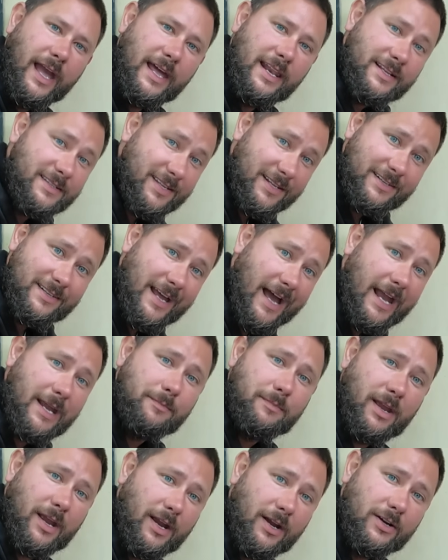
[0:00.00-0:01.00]
And it's a
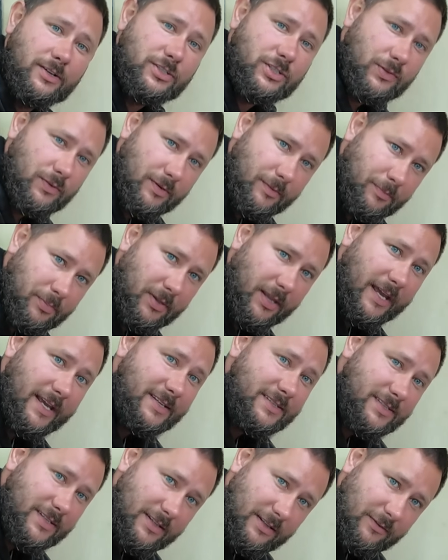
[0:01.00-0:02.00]
nightmare to
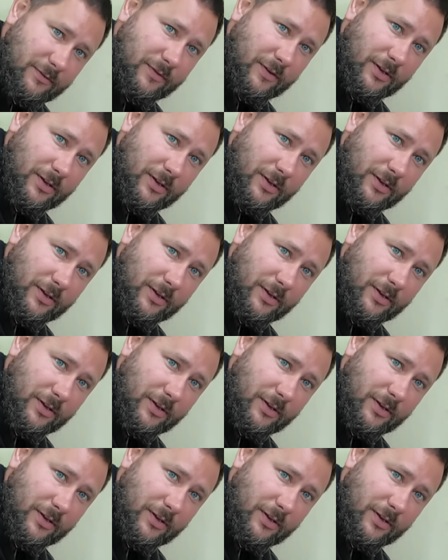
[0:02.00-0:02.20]
replace the